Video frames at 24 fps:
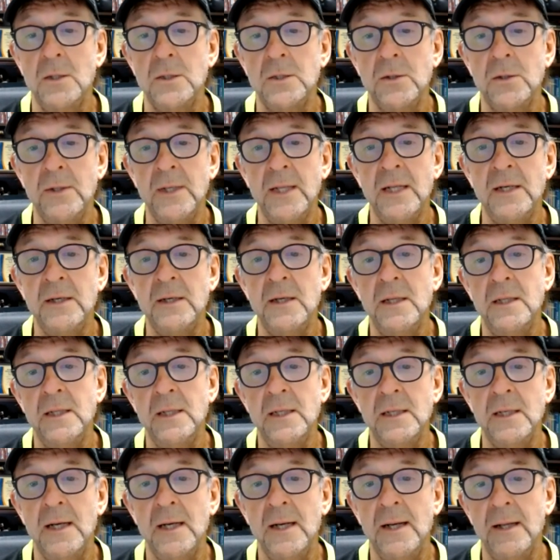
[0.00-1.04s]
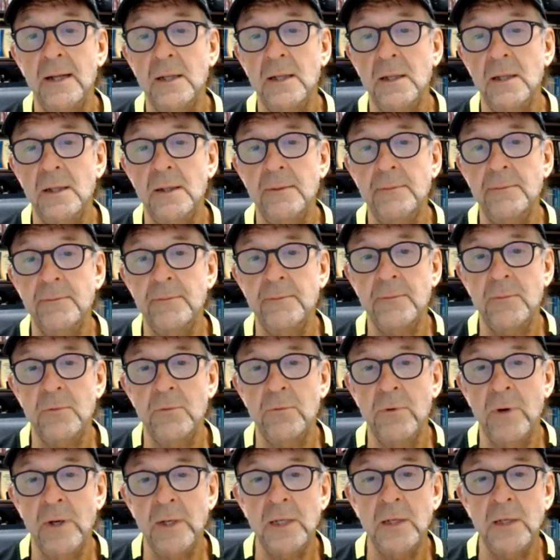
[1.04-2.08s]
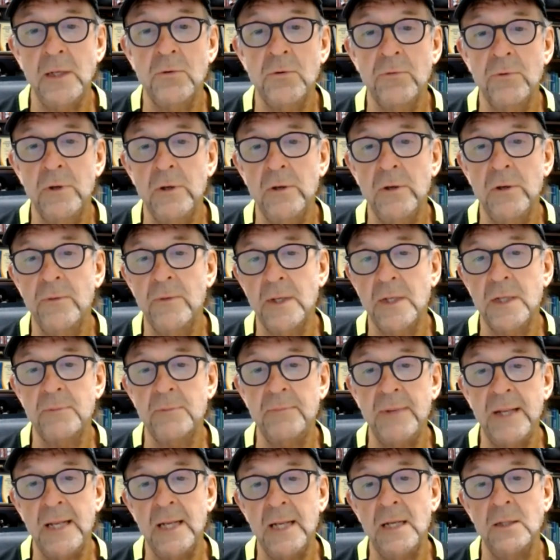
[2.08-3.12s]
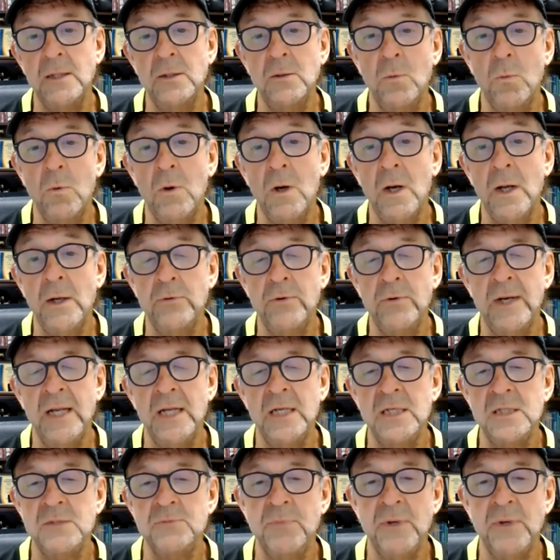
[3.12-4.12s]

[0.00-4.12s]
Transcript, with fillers: So he had a he had a writing career that spanned a wide range,